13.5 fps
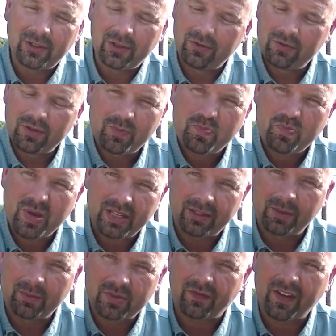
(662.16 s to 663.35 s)
hundred big
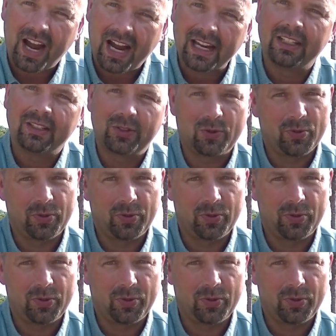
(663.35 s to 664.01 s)
lumps of iron go.